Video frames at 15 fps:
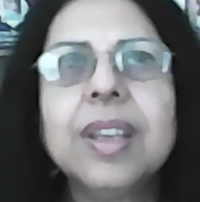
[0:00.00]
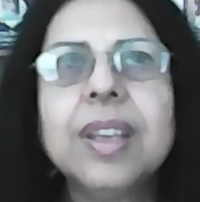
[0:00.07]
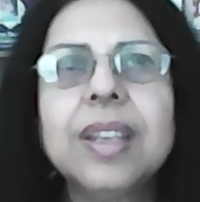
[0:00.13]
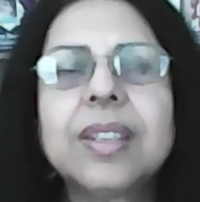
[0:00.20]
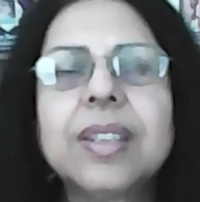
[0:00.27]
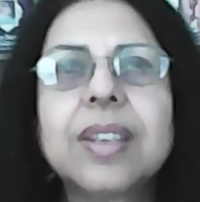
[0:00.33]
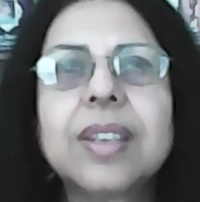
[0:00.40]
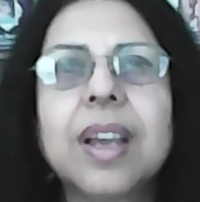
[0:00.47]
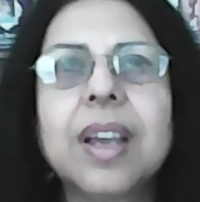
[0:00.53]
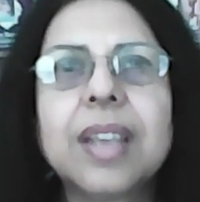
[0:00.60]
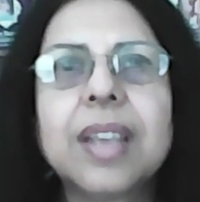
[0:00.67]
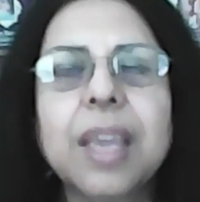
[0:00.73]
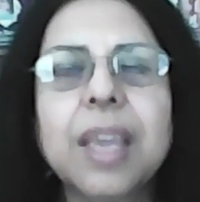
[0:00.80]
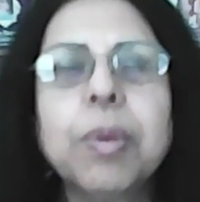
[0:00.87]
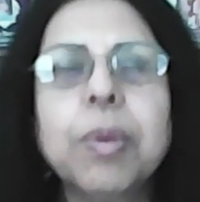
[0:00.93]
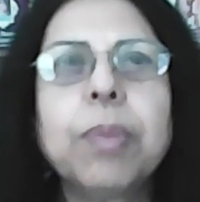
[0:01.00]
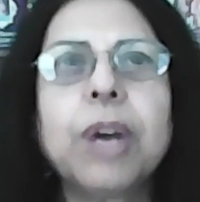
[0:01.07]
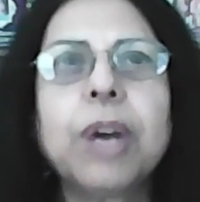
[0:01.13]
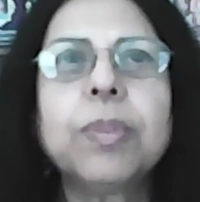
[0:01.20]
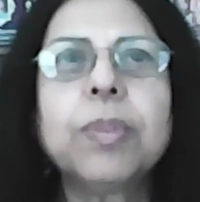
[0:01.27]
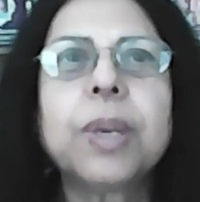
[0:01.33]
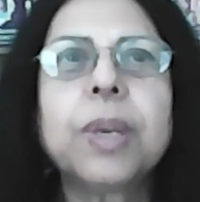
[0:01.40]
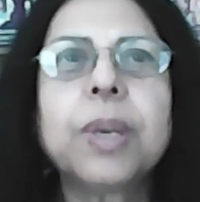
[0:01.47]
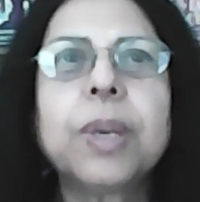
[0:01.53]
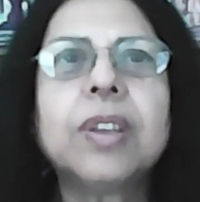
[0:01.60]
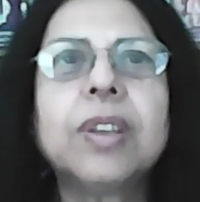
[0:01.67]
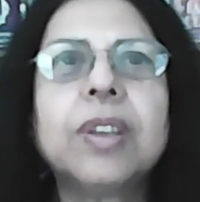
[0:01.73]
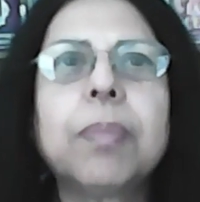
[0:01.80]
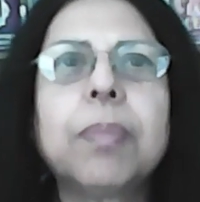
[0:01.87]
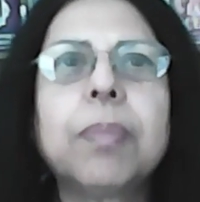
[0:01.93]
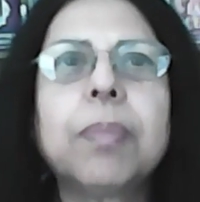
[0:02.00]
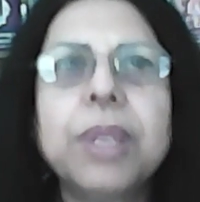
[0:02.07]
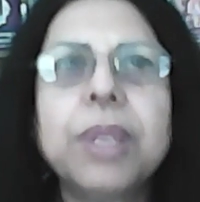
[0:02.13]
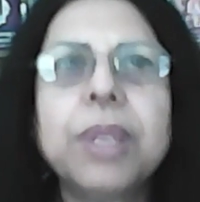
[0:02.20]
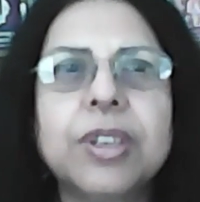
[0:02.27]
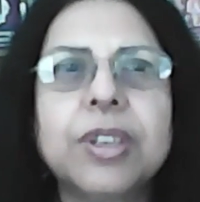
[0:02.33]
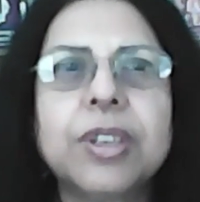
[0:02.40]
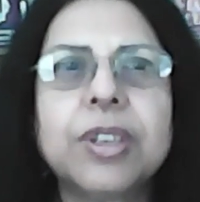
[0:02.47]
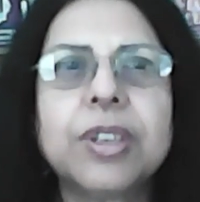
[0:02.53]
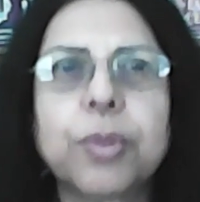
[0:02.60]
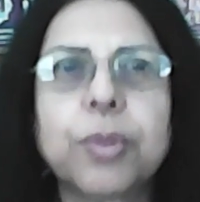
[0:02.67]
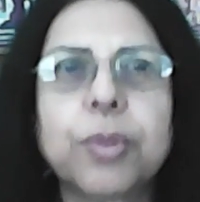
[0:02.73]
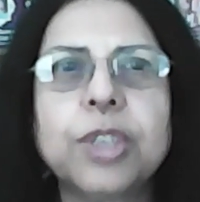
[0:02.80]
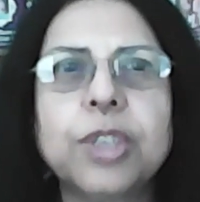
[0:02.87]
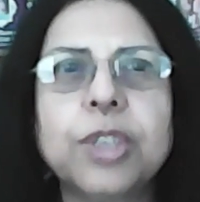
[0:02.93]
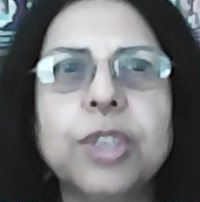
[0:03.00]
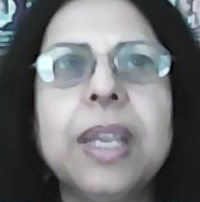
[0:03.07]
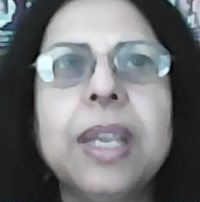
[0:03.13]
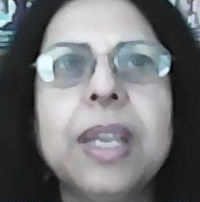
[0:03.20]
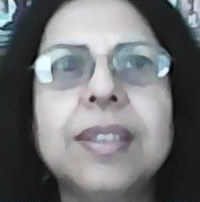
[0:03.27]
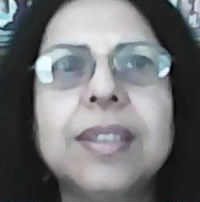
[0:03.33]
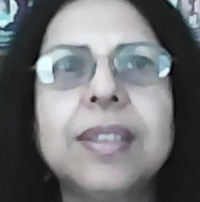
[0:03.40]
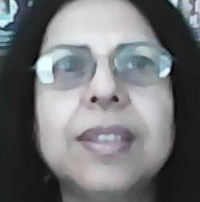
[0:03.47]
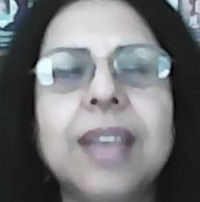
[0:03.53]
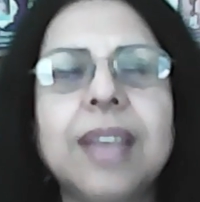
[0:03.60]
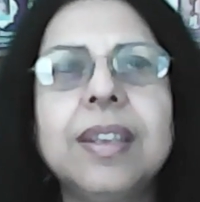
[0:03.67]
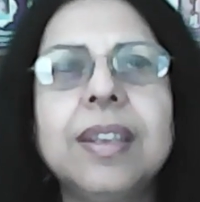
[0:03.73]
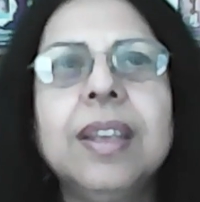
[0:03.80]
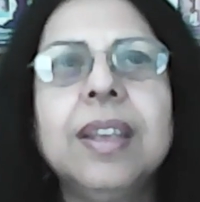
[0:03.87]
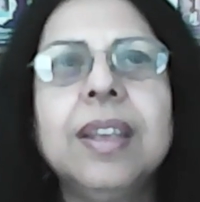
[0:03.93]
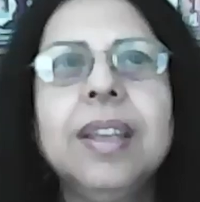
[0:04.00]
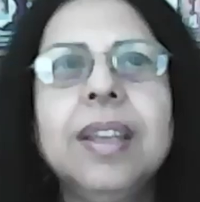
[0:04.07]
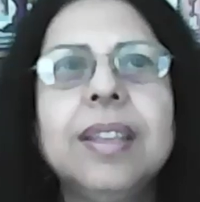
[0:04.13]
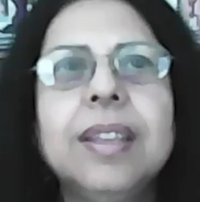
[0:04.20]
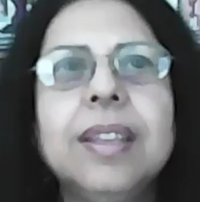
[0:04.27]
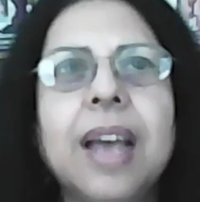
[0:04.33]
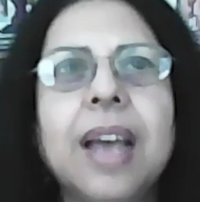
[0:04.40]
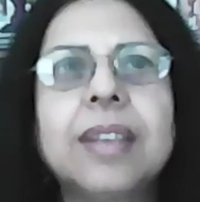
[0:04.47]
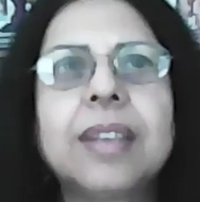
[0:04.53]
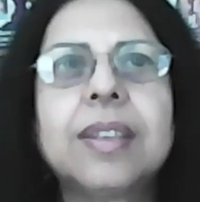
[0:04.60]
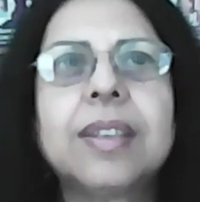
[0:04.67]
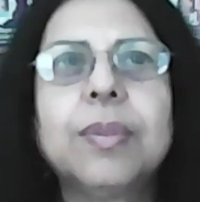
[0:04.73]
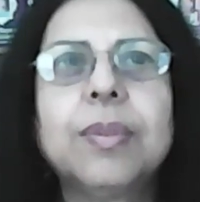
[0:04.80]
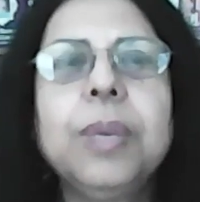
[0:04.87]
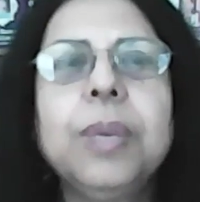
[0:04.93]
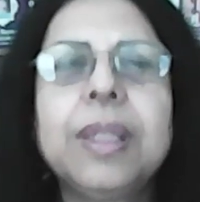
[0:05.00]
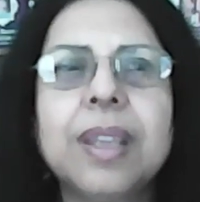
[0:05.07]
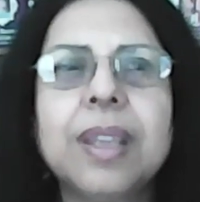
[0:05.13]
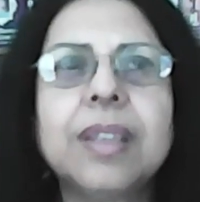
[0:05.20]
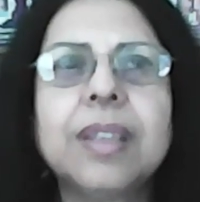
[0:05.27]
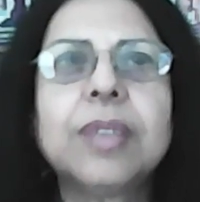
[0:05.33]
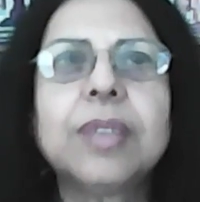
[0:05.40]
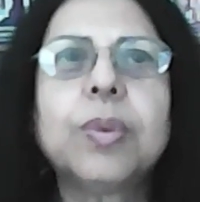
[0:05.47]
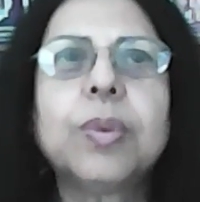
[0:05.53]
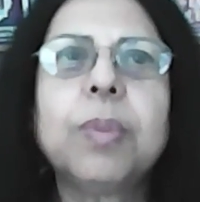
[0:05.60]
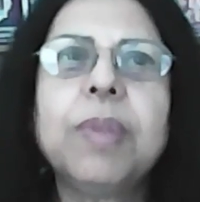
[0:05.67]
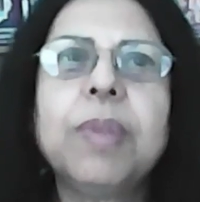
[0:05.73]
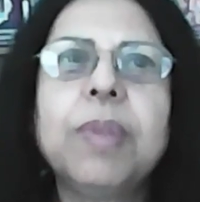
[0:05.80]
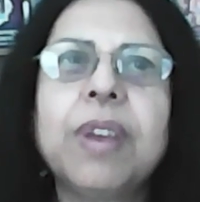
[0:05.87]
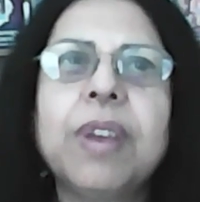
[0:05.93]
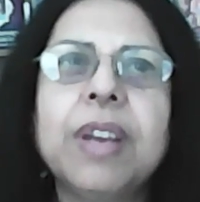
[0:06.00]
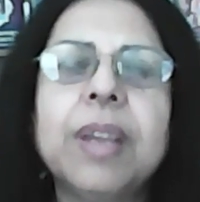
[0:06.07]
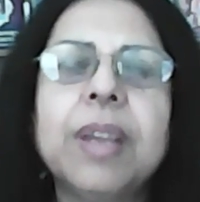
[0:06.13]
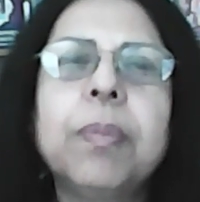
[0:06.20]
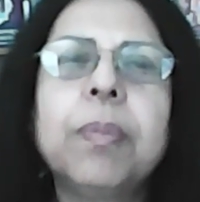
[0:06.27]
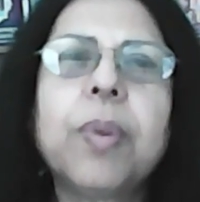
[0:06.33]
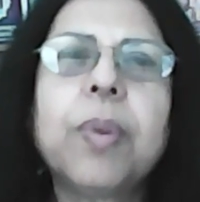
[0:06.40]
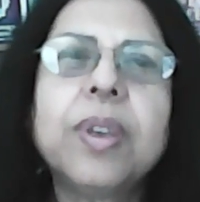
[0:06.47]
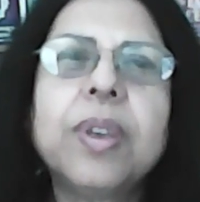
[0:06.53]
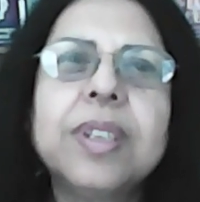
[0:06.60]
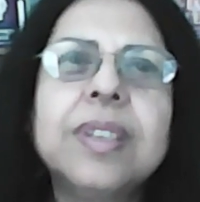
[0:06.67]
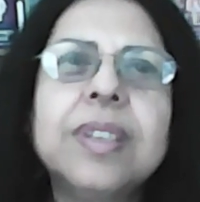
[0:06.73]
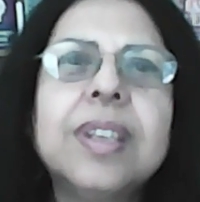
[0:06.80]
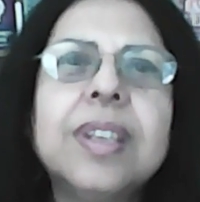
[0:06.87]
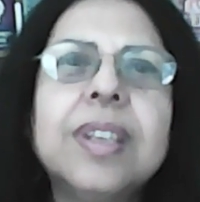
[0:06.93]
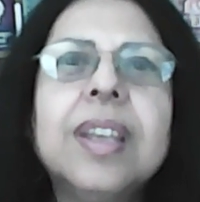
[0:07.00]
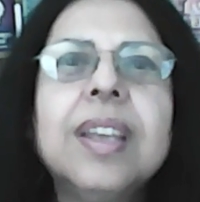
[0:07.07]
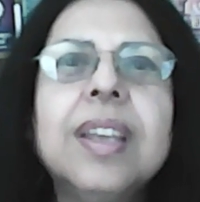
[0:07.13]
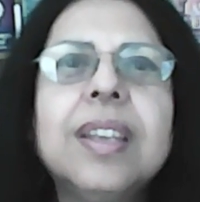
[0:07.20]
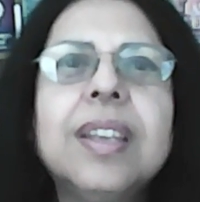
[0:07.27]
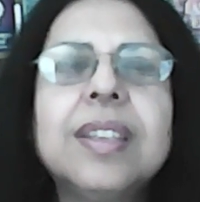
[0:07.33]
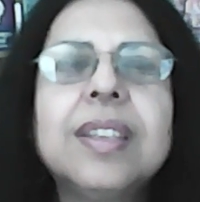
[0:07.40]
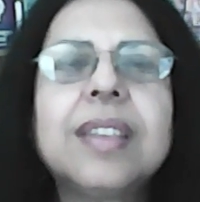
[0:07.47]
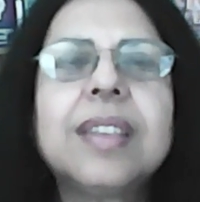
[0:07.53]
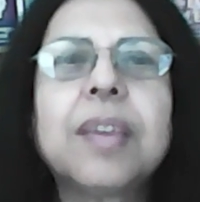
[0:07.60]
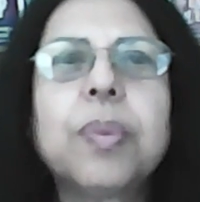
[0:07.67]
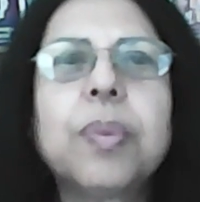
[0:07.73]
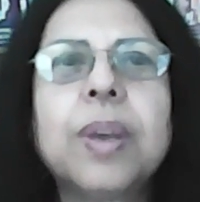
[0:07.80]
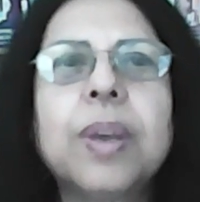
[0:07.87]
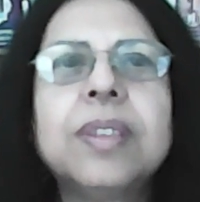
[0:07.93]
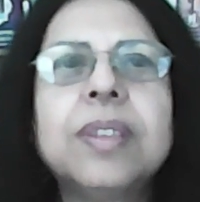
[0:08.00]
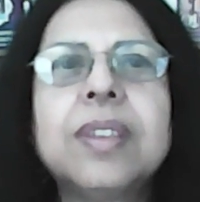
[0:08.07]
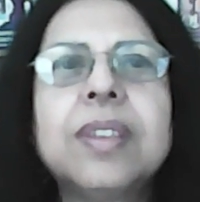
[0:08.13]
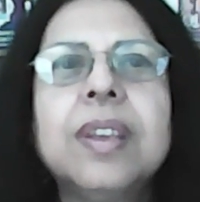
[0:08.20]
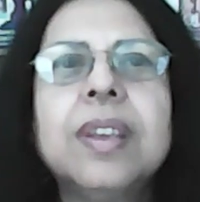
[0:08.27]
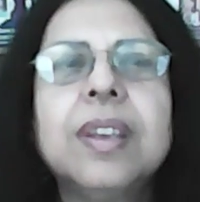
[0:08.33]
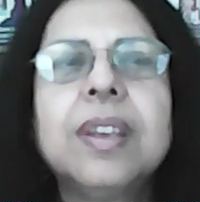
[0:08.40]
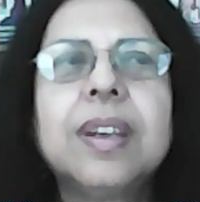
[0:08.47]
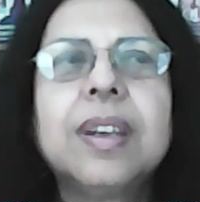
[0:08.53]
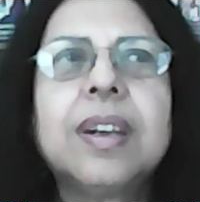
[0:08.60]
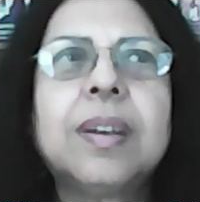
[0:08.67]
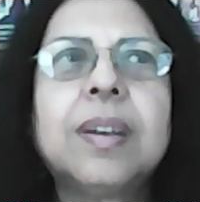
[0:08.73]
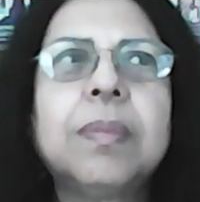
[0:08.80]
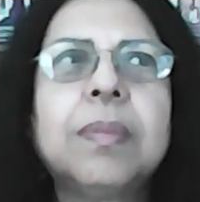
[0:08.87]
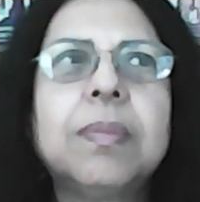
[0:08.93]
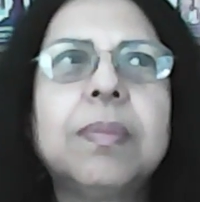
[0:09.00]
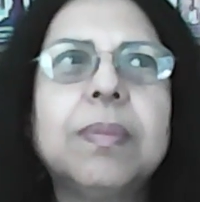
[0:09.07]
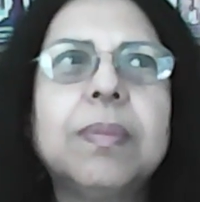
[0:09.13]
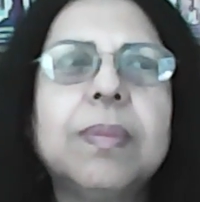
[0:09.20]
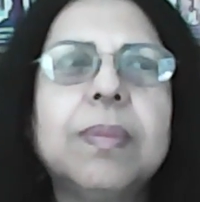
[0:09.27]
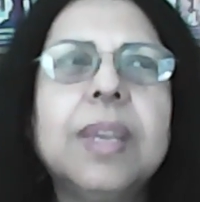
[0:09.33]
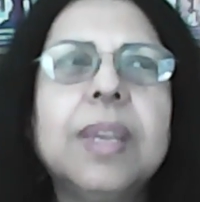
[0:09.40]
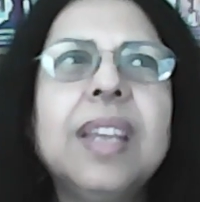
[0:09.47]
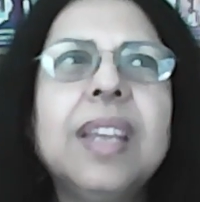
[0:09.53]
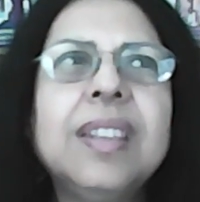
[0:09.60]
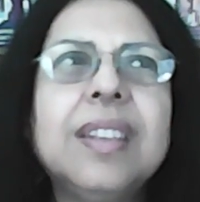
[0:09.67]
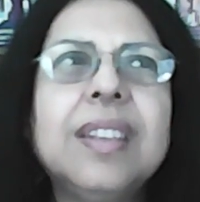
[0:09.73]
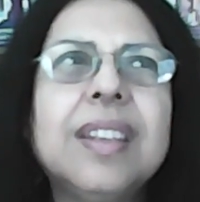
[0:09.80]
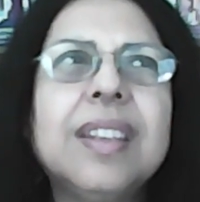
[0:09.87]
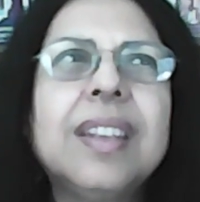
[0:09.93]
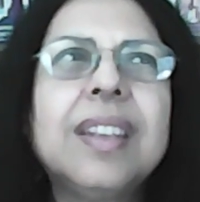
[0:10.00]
It came about because the publisher approached me and said that we think this would be very important. It is at once, um, in